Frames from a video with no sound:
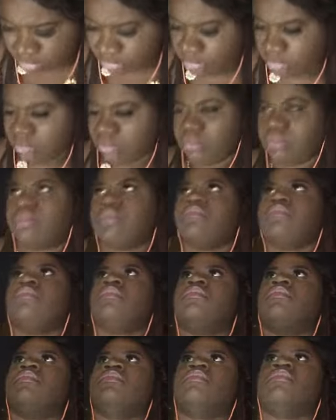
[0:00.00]
for songs.
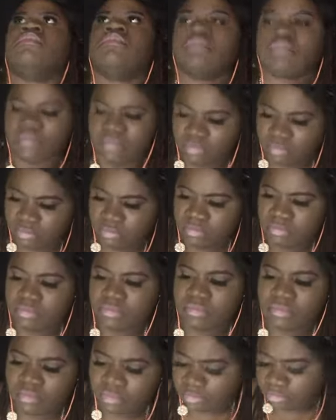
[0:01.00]
Hey, bro, when the
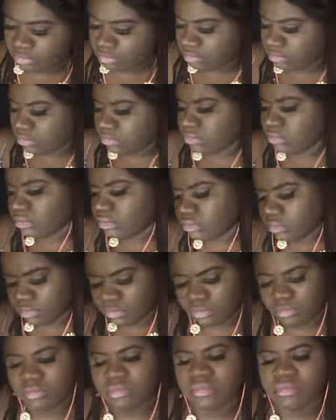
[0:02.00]
hell you gonna put
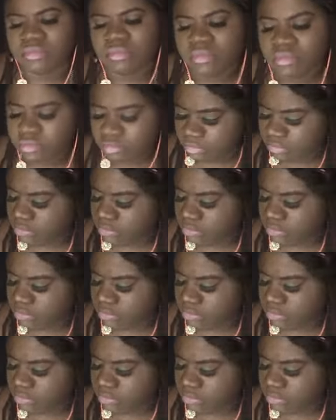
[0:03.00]
me on?